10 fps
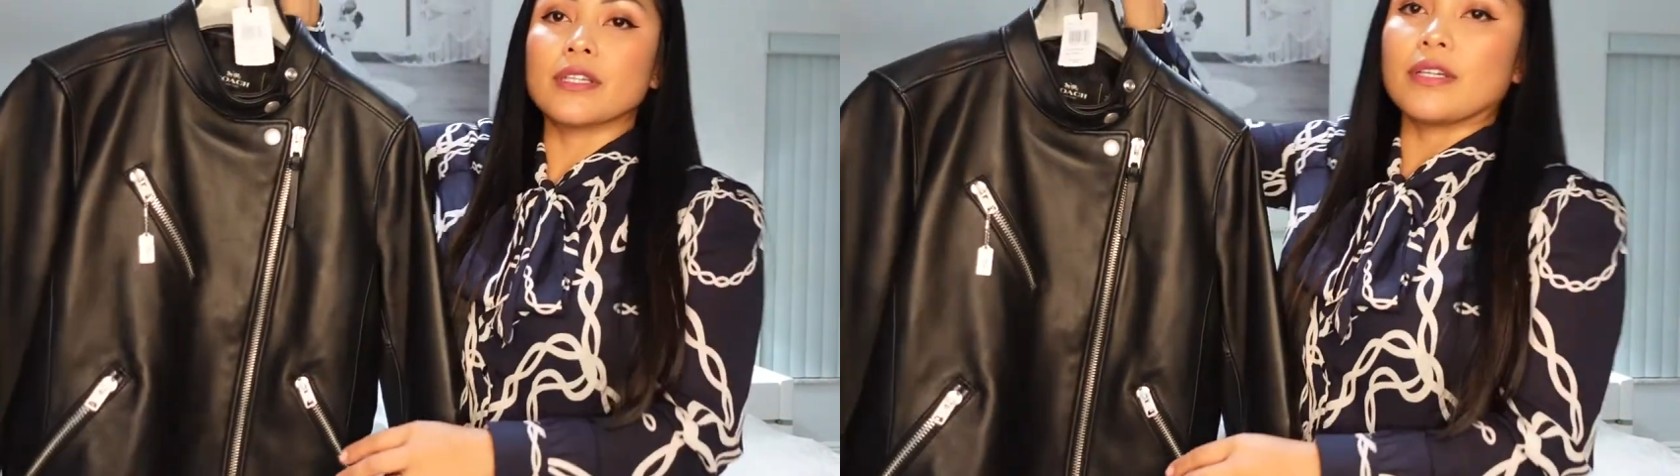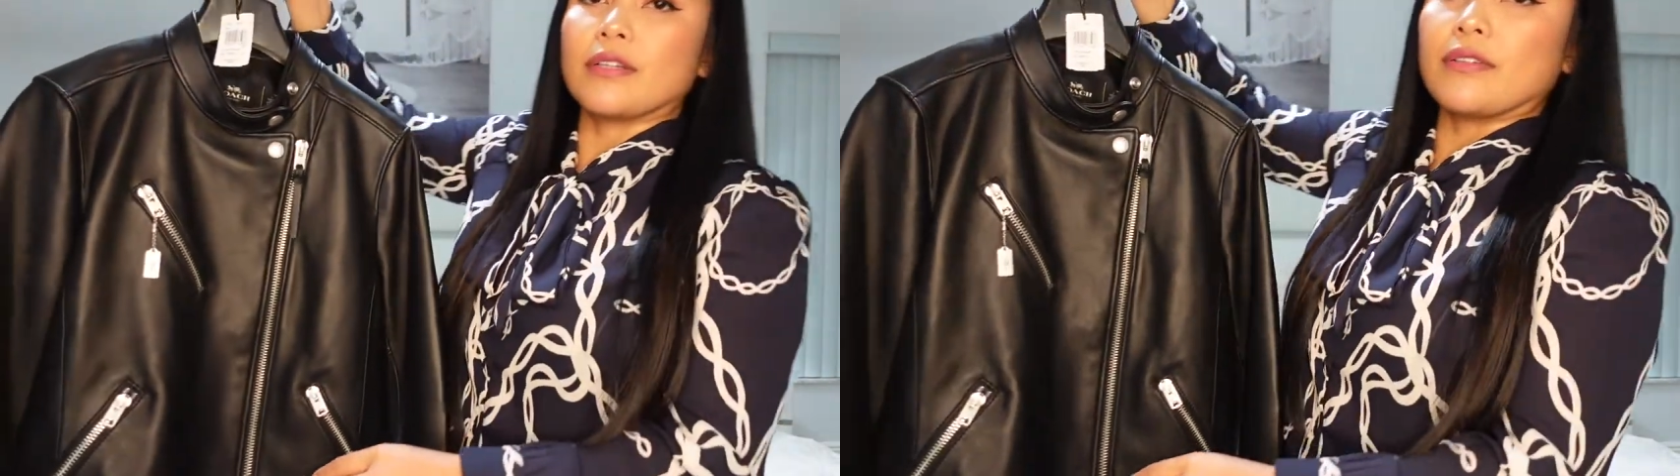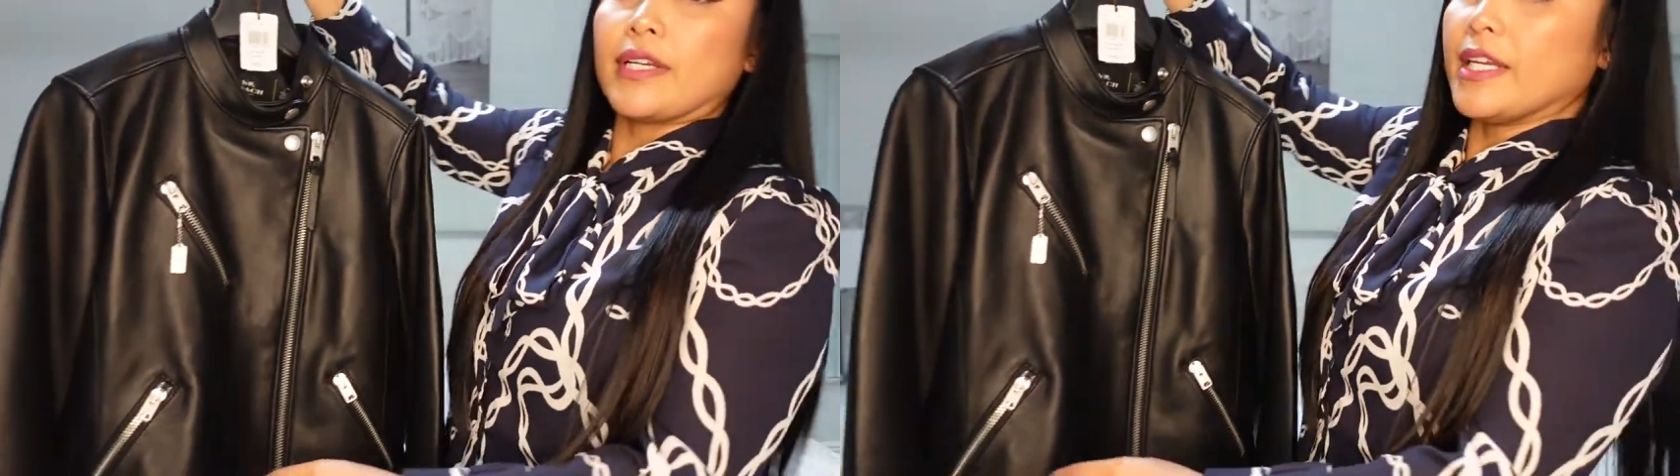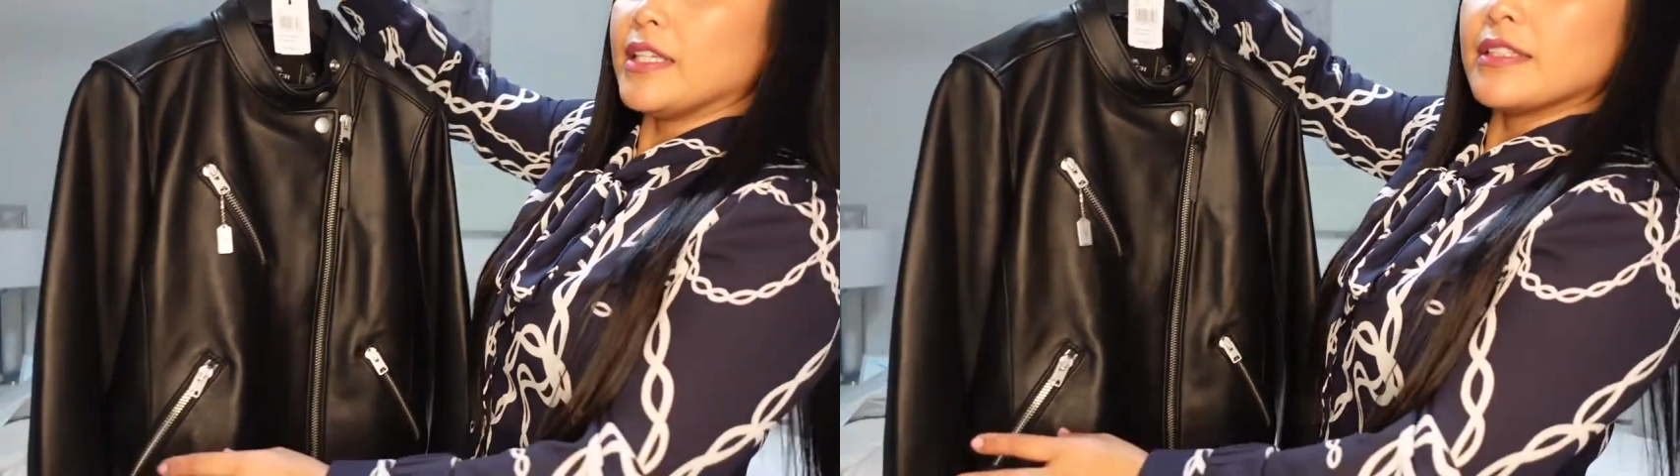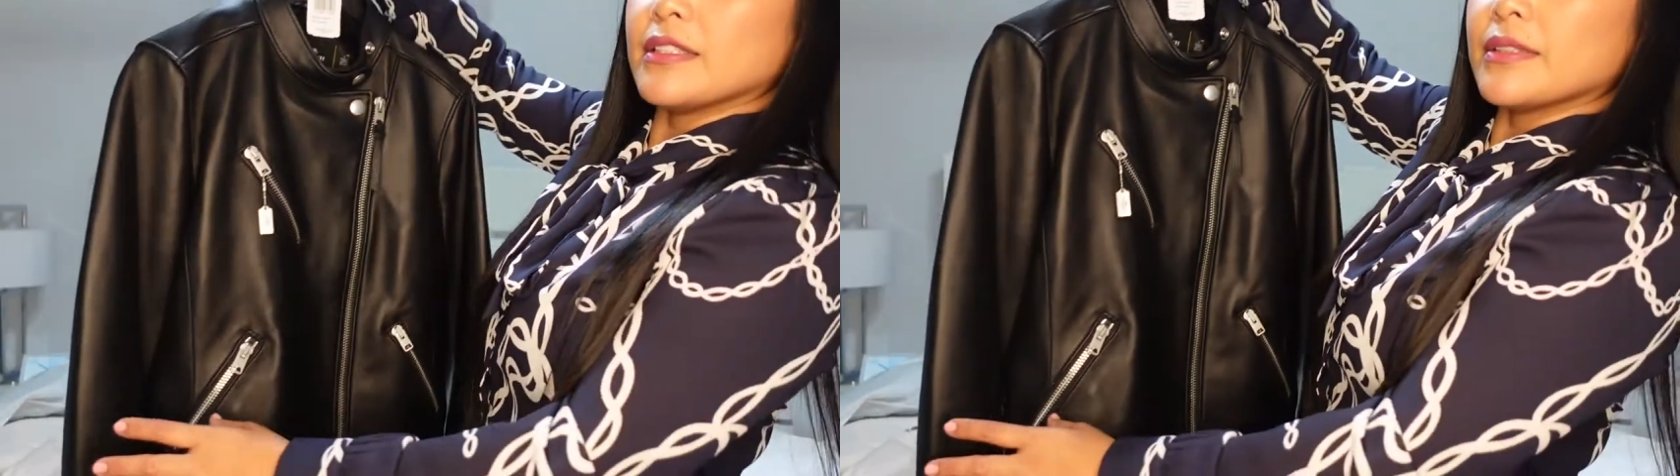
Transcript: All right.